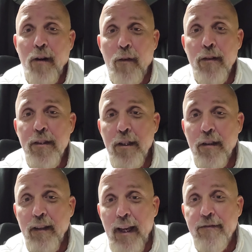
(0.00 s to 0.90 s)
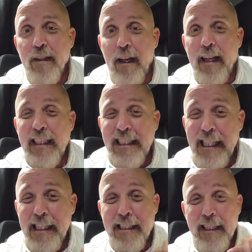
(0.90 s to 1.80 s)
over to your left,
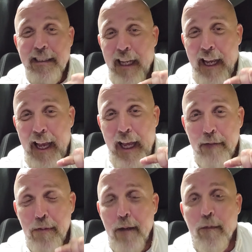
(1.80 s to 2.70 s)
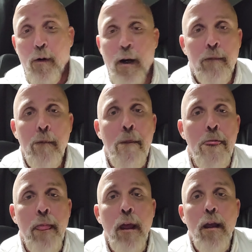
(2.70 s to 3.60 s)
just a tad bit more,
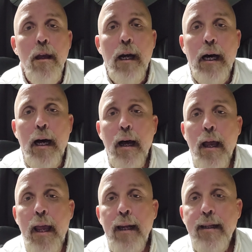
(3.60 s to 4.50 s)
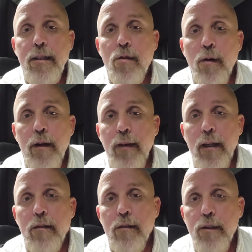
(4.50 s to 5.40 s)
and control your
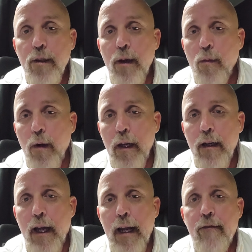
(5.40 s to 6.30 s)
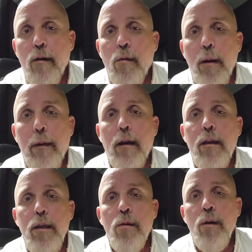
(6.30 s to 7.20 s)
vehicle so that we are not having to worry about
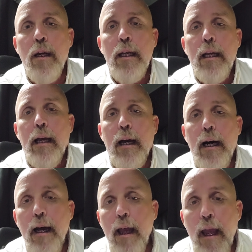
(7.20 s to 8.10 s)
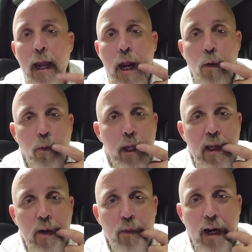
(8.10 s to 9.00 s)
you, and we
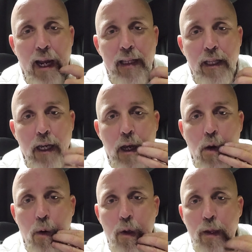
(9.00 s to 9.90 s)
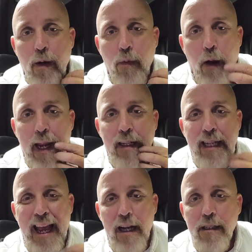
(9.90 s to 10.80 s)
can ride the white
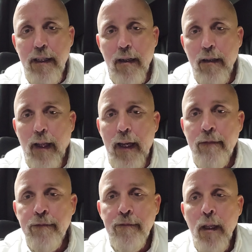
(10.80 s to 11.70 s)
dash center line.